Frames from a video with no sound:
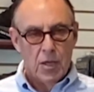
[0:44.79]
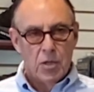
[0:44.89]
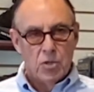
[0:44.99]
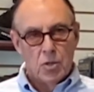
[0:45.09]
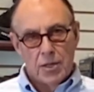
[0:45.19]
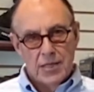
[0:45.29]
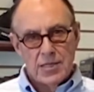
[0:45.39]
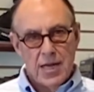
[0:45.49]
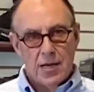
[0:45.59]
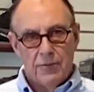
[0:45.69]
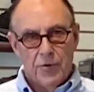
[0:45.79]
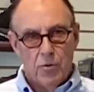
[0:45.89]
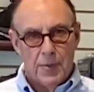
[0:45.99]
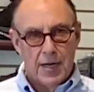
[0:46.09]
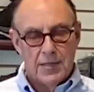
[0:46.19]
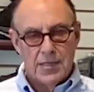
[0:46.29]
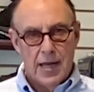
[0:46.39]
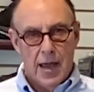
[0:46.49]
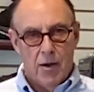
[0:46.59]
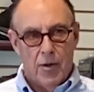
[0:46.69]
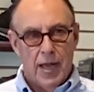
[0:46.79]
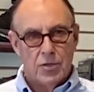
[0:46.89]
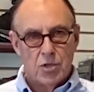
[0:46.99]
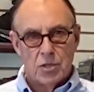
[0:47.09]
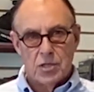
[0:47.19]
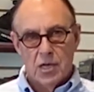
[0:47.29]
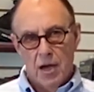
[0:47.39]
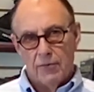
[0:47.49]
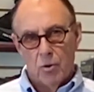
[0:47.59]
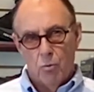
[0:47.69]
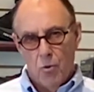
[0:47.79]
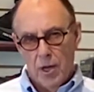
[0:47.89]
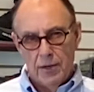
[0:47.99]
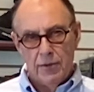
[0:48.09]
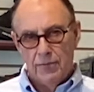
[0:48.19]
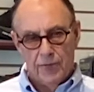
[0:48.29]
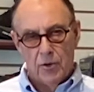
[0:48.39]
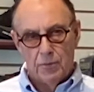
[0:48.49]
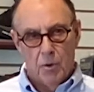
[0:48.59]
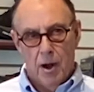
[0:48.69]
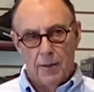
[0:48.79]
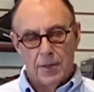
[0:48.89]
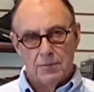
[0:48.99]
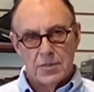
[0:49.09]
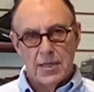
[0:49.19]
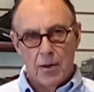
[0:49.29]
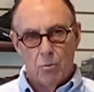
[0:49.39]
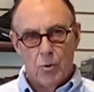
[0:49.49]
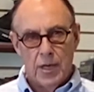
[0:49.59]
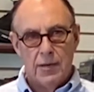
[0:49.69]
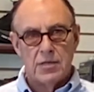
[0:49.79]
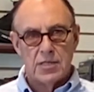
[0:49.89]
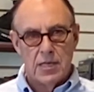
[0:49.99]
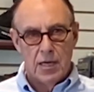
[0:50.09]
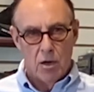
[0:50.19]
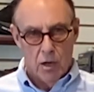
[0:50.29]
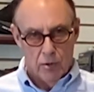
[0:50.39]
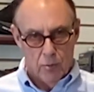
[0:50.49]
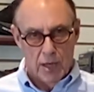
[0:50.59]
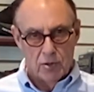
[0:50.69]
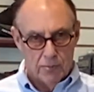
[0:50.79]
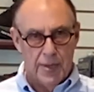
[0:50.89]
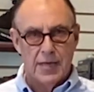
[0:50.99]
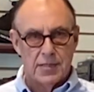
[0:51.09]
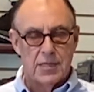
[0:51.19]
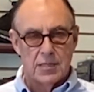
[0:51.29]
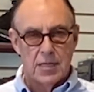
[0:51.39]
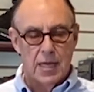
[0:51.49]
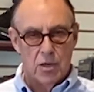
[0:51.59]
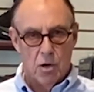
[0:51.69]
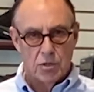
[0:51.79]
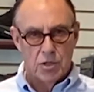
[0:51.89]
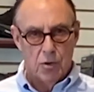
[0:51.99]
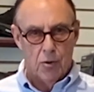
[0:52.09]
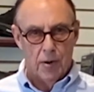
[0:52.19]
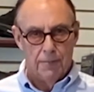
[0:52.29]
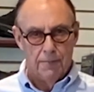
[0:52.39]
So let's take a few minutes now and just cover one of the foot problems that we see on a regular basis in our store.